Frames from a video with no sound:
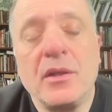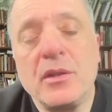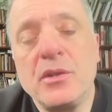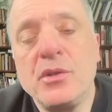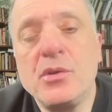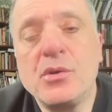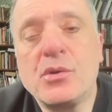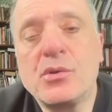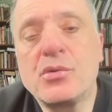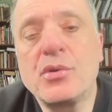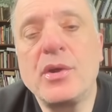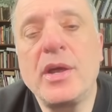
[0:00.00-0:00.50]

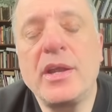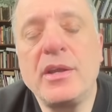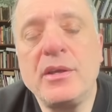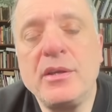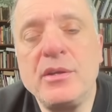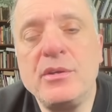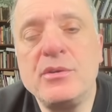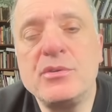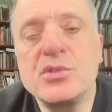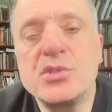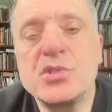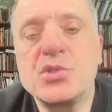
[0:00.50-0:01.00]
Ukraine
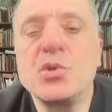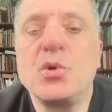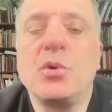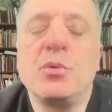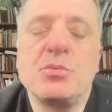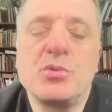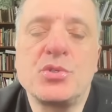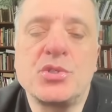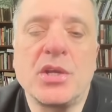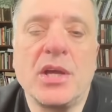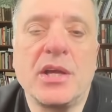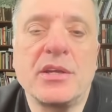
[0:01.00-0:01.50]
used
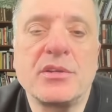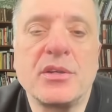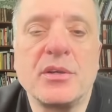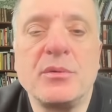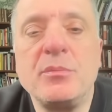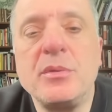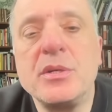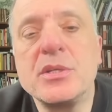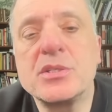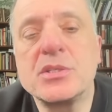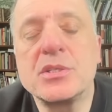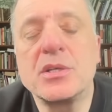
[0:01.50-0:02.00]
Storm Shadow
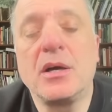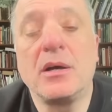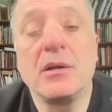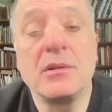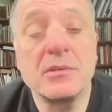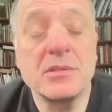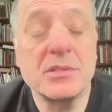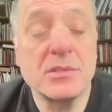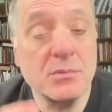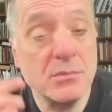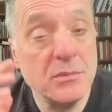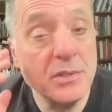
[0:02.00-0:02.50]

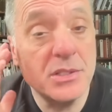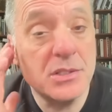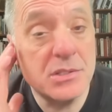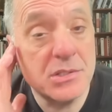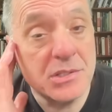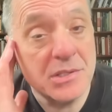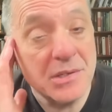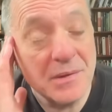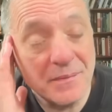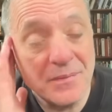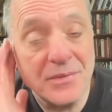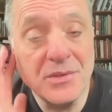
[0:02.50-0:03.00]
missiles,
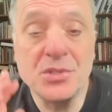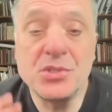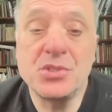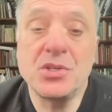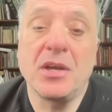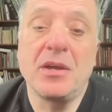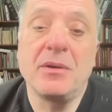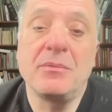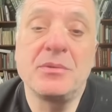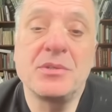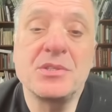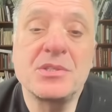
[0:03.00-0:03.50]
which the
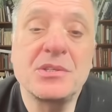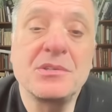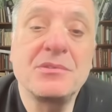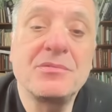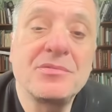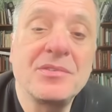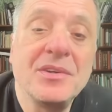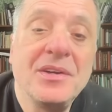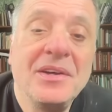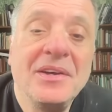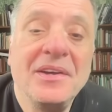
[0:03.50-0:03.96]
Germans have